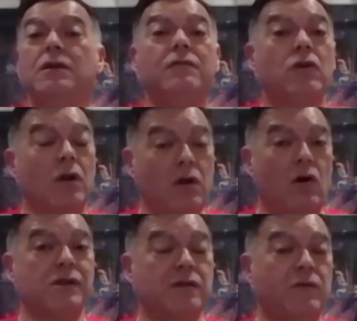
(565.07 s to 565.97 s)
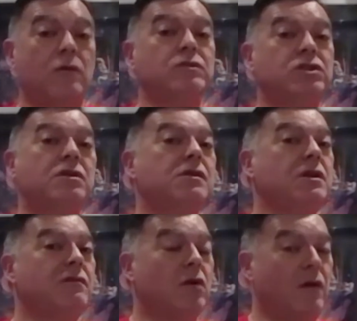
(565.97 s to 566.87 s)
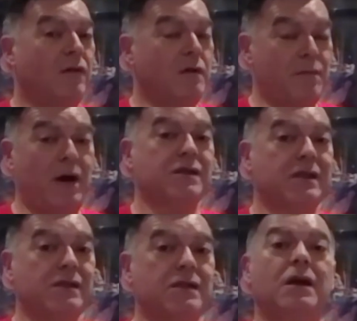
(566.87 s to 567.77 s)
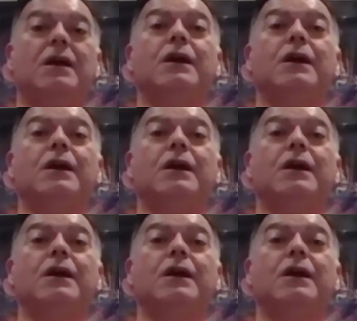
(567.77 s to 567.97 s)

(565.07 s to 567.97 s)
You've got lots of options. You've got the buses,